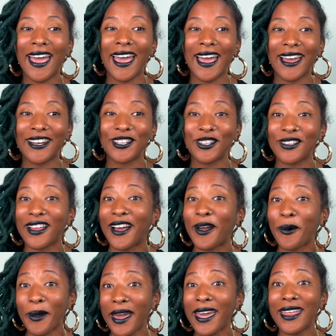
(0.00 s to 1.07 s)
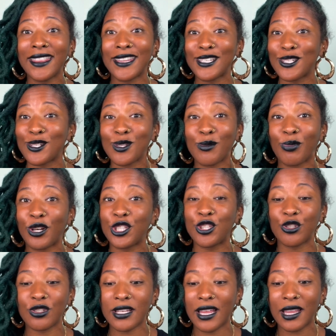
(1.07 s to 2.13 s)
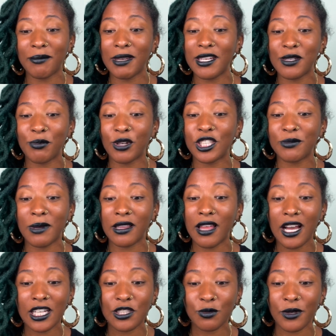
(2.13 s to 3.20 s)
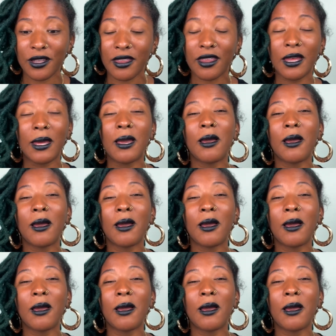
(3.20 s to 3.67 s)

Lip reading: and you're like, okay, this is the brush you're telling me to brush my locks with,